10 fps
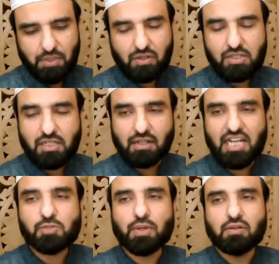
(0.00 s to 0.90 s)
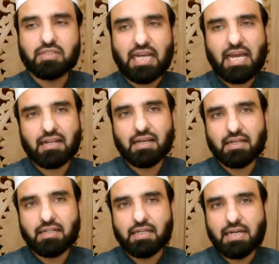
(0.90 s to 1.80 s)
because Allah subhanahu wa
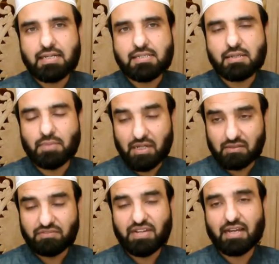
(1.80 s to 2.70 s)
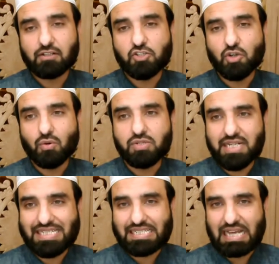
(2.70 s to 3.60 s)
ta'ala, as a matter of fact,
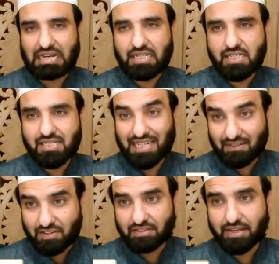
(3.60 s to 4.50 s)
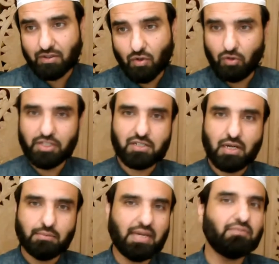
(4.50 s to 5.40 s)
shows us signs in everything, all the time.